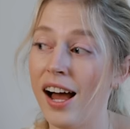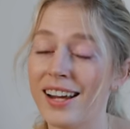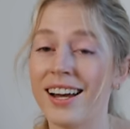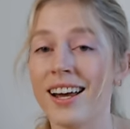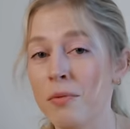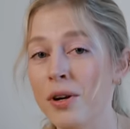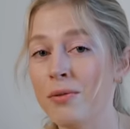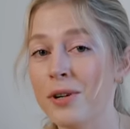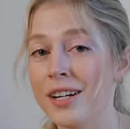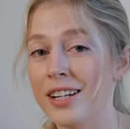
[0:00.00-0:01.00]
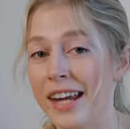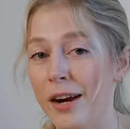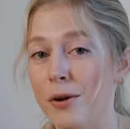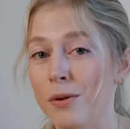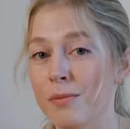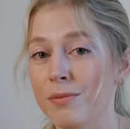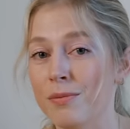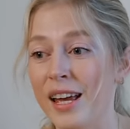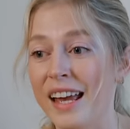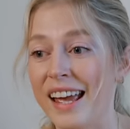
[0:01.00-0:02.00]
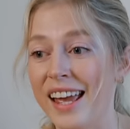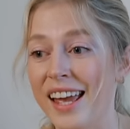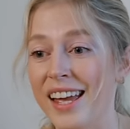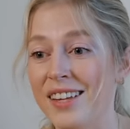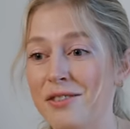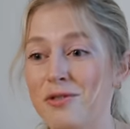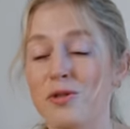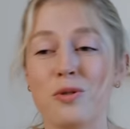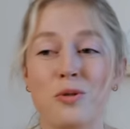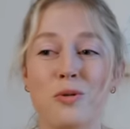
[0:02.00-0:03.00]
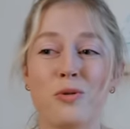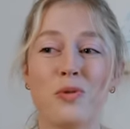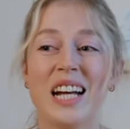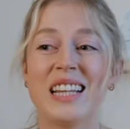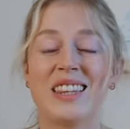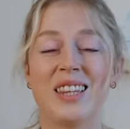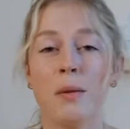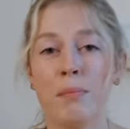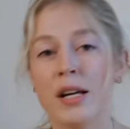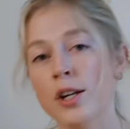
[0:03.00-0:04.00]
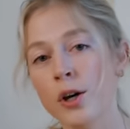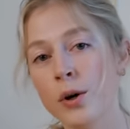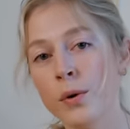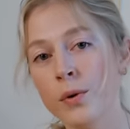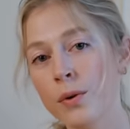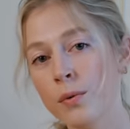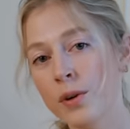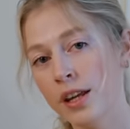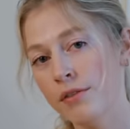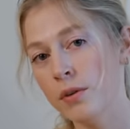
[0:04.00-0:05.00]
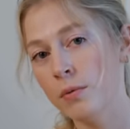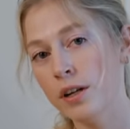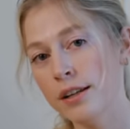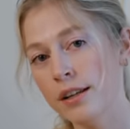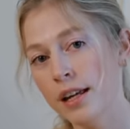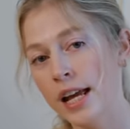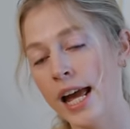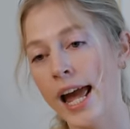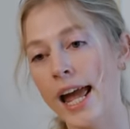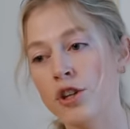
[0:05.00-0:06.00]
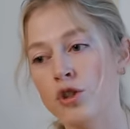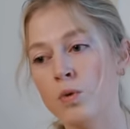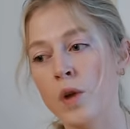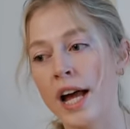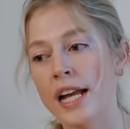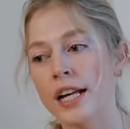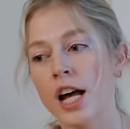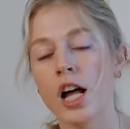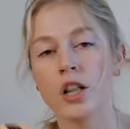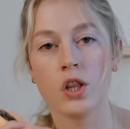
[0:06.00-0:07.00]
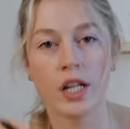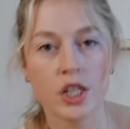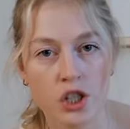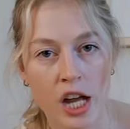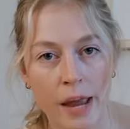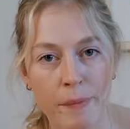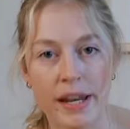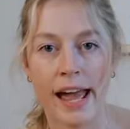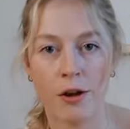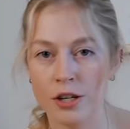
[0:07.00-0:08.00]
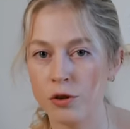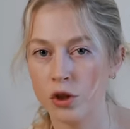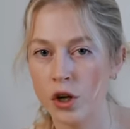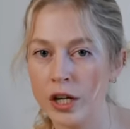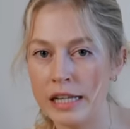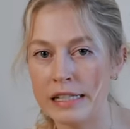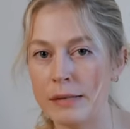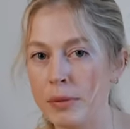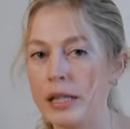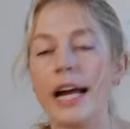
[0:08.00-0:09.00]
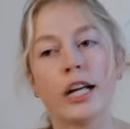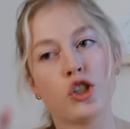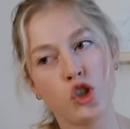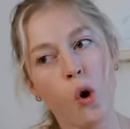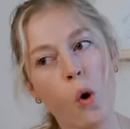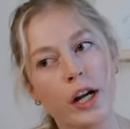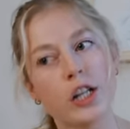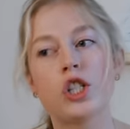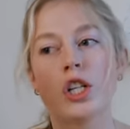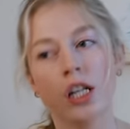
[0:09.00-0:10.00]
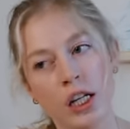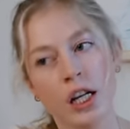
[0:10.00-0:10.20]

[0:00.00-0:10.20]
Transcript: I kind of want to work in a care home and do like the bingo with everyone and do like lunchtime and hand out the cookies and be like, George,